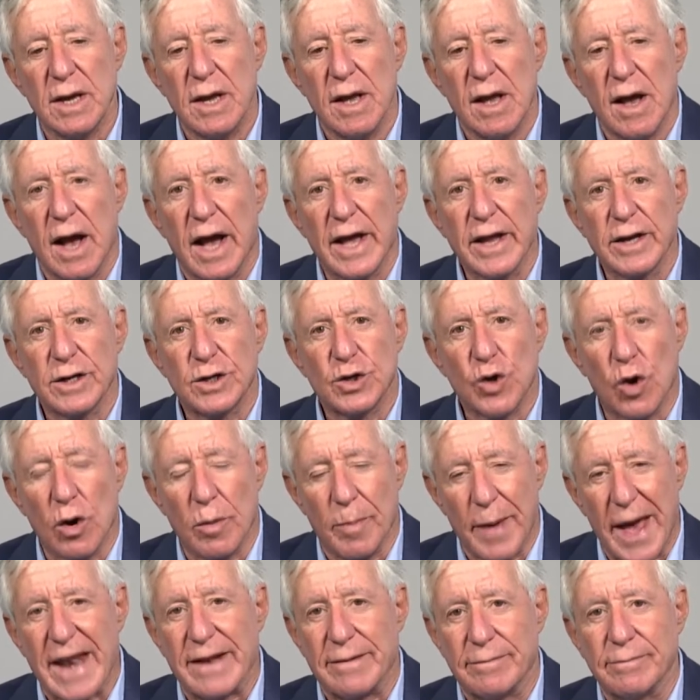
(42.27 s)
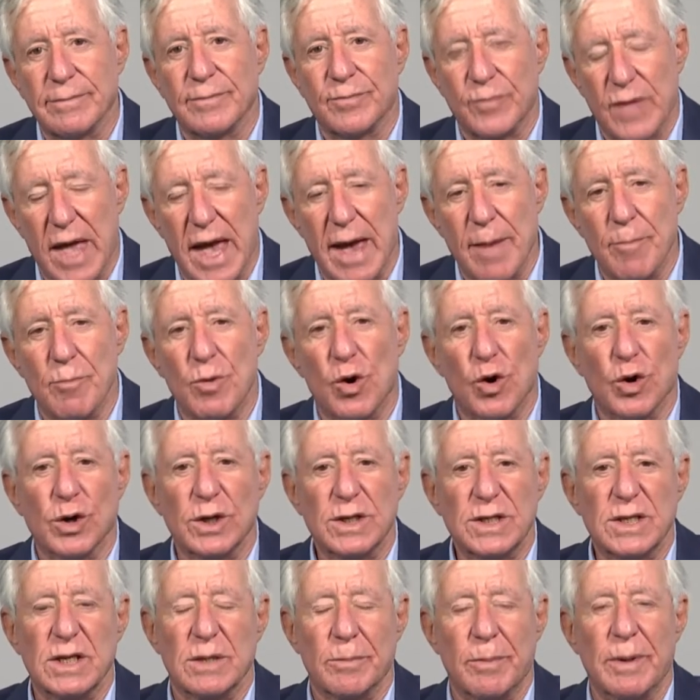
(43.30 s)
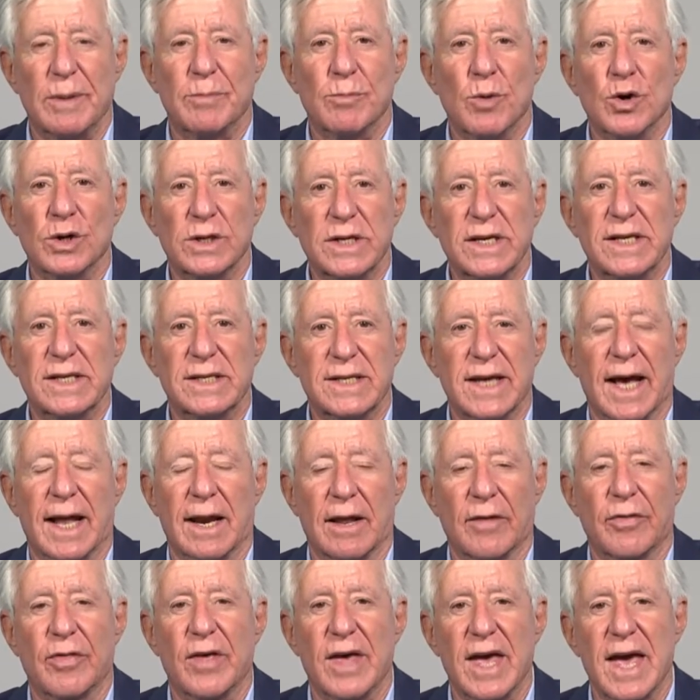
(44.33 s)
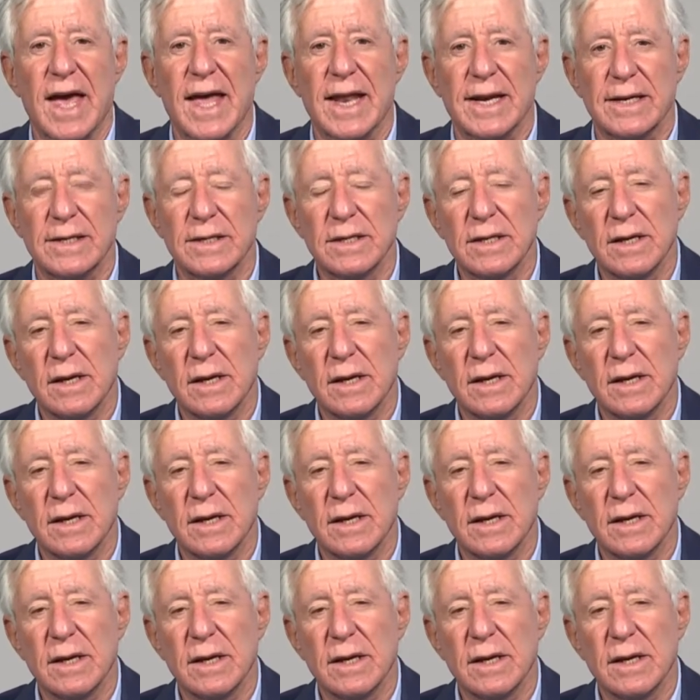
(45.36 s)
I'm going to talk about hemorrhoids in a bit more detail at the end,